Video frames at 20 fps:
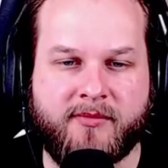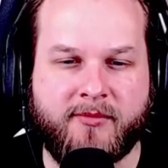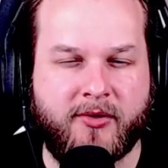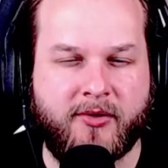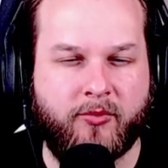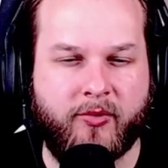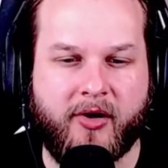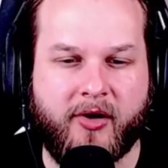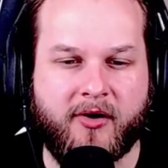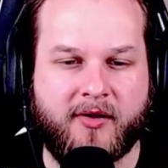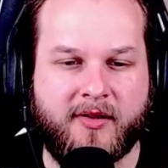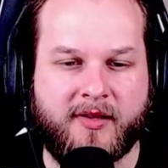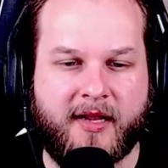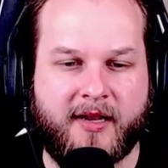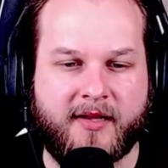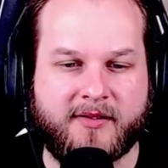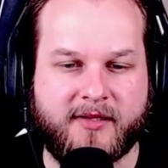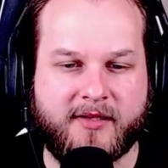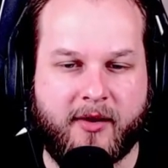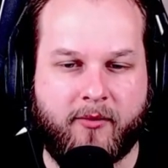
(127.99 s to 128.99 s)
a little weird, and then
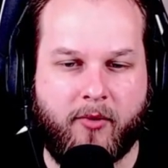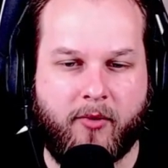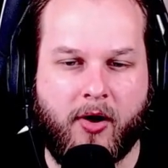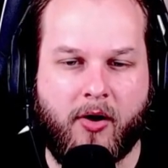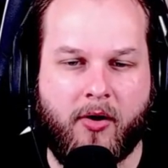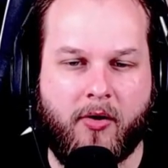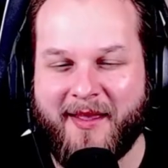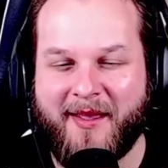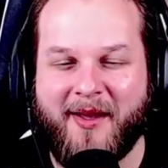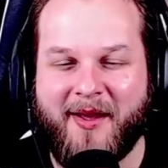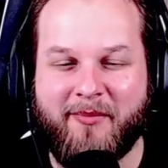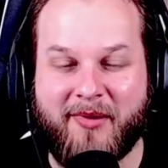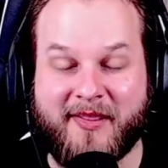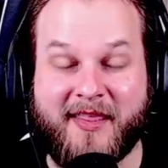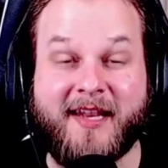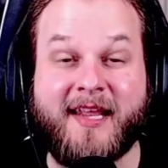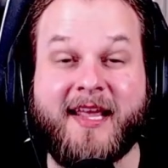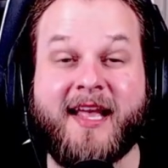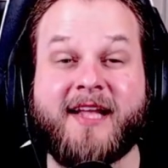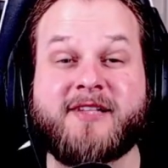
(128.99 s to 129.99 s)
it's like, whoa. But
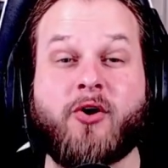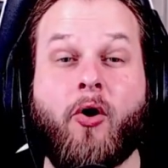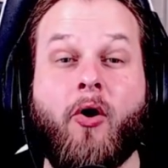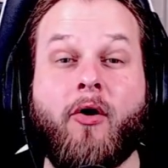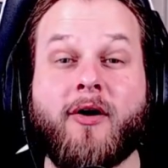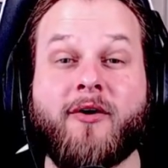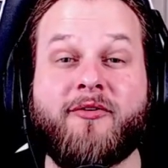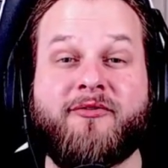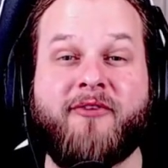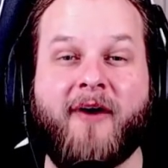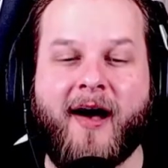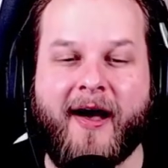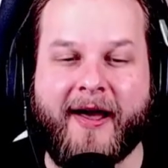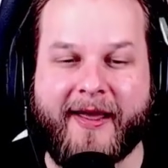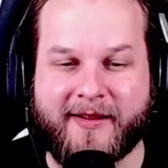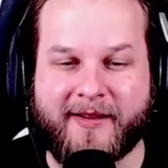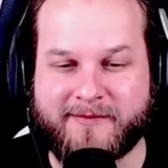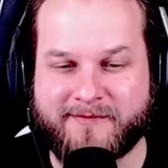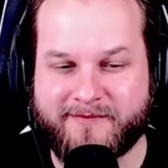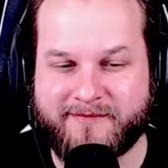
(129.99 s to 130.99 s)
then it gets
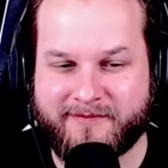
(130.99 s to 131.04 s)
horrifying.